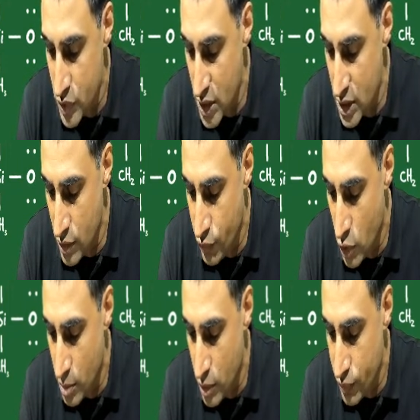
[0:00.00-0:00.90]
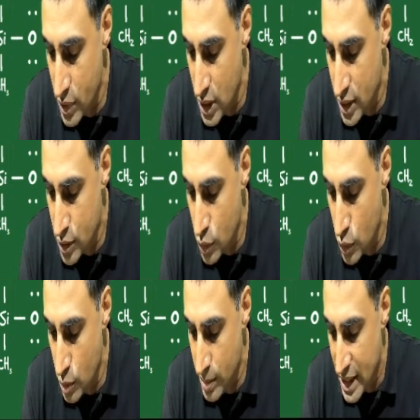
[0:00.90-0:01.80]
in the form of
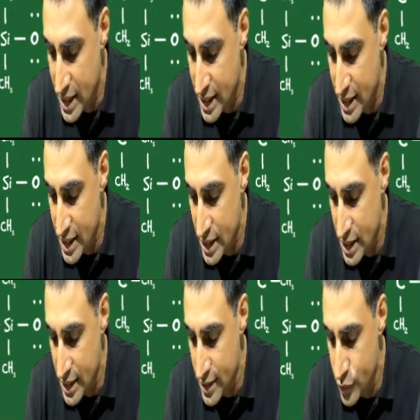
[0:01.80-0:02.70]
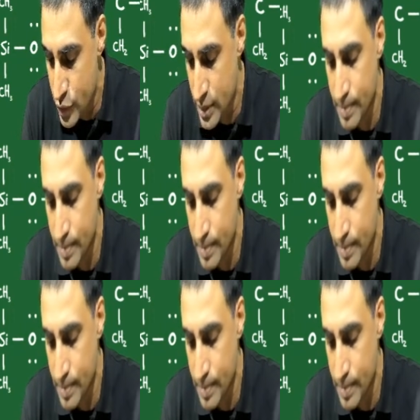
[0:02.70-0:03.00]
electromagnetic radiation.